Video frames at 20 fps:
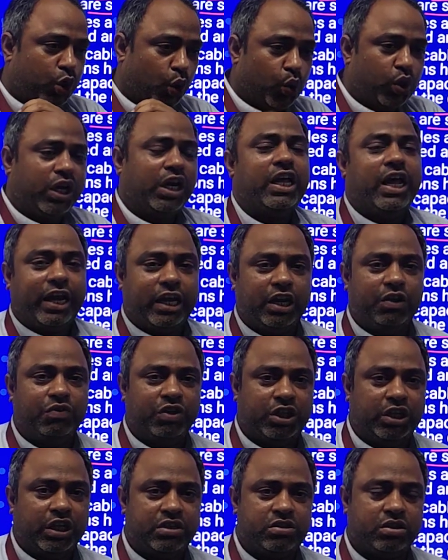totally agree
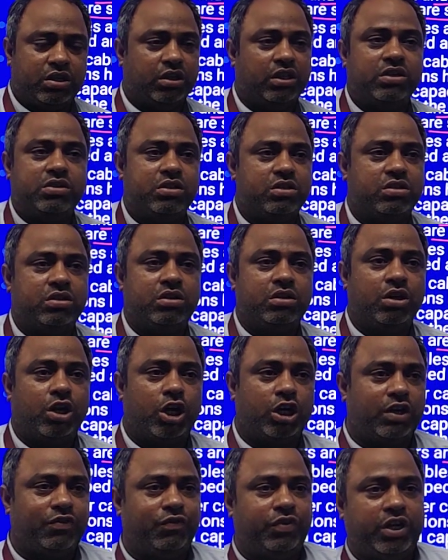with this. This is
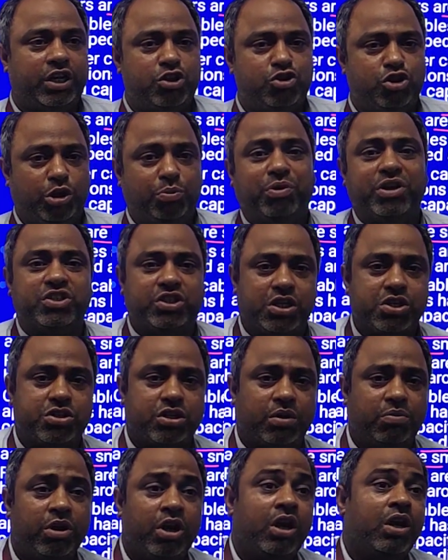not a very cheaper
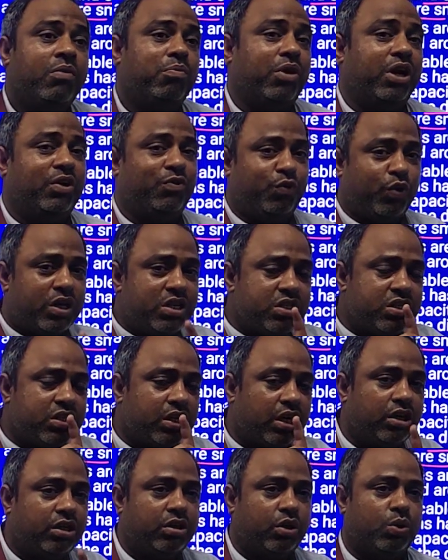system, but once
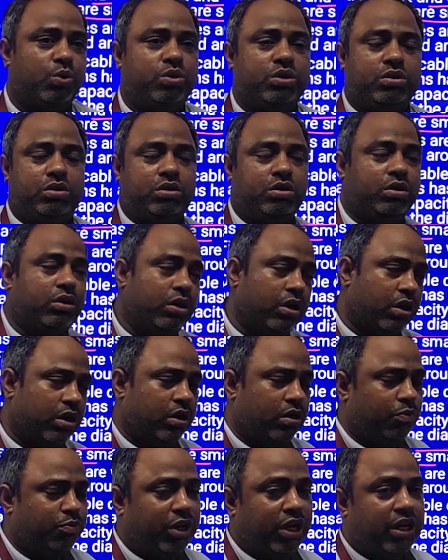the
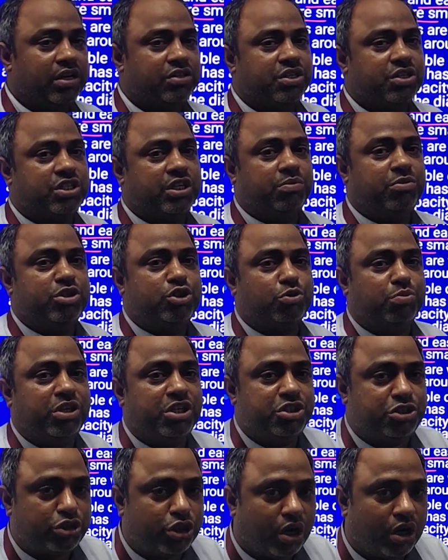optical system is to be
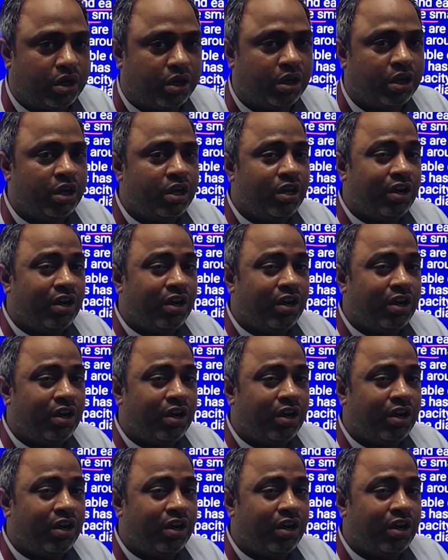installed,